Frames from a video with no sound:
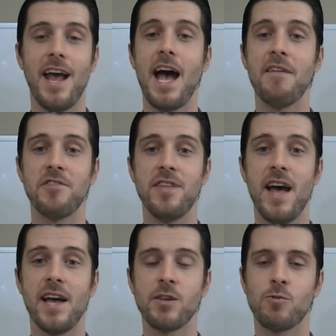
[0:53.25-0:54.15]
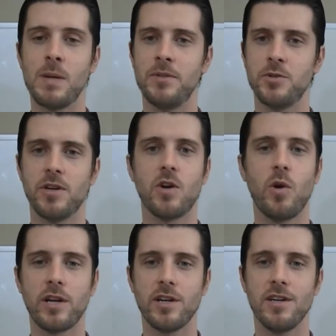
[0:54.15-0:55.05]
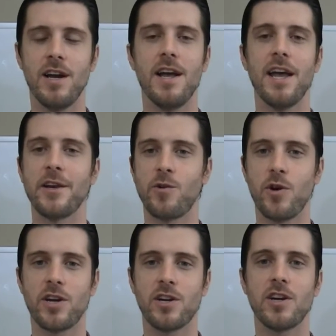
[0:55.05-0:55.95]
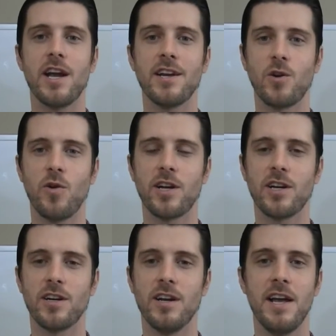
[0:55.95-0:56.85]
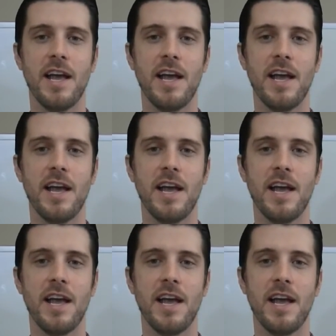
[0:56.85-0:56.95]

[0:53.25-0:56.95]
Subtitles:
After that, you were able to do it quicker and quicker and quicker,